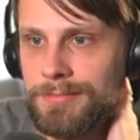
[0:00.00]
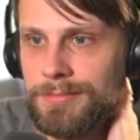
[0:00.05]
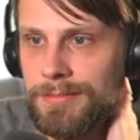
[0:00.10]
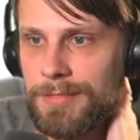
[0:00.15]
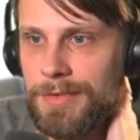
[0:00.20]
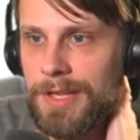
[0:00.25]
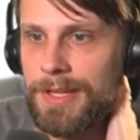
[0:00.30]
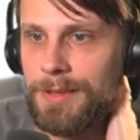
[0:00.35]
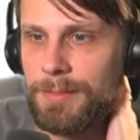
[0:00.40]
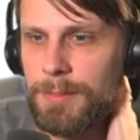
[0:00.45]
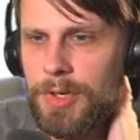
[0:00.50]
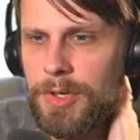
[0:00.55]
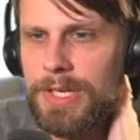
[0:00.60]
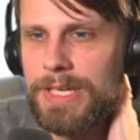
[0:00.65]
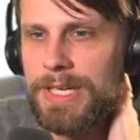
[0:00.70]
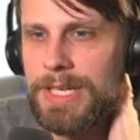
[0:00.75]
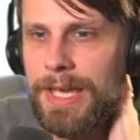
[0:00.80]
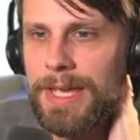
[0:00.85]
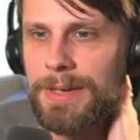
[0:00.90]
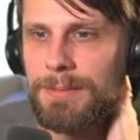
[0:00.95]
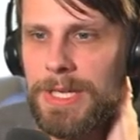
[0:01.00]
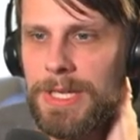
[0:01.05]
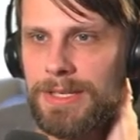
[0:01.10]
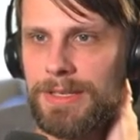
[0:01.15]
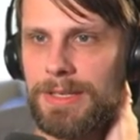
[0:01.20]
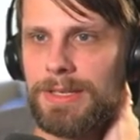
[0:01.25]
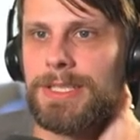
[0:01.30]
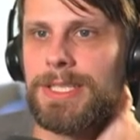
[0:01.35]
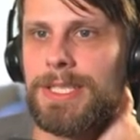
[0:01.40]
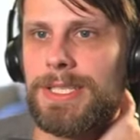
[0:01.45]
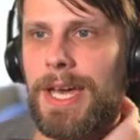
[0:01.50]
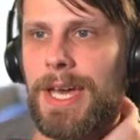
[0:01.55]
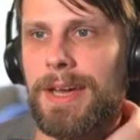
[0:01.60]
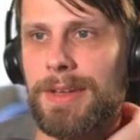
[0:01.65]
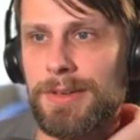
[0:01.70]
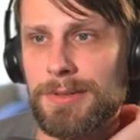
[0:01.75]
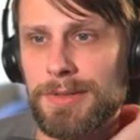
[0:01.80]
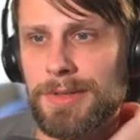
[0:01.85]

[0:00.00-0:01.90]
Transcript: like pretty game-ending style